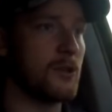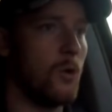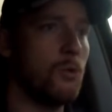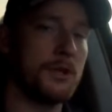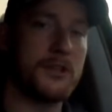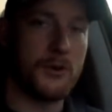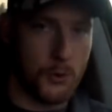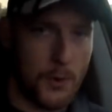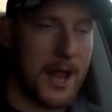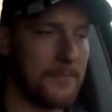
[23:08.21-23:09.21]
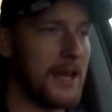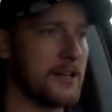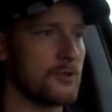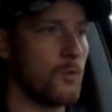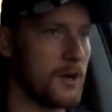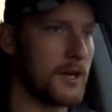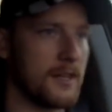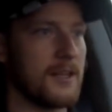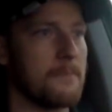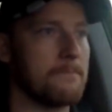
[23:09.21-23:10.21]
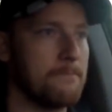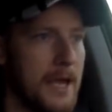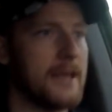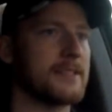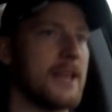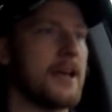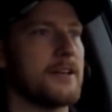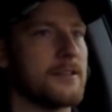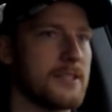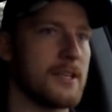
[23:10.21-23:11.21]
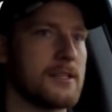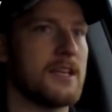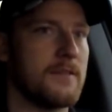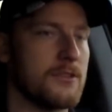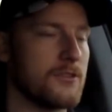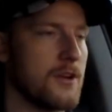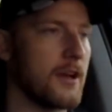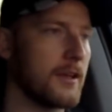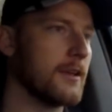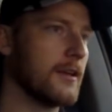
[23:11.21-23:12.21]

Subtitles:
holy crap, that is working the piss out of your 6.7 truck.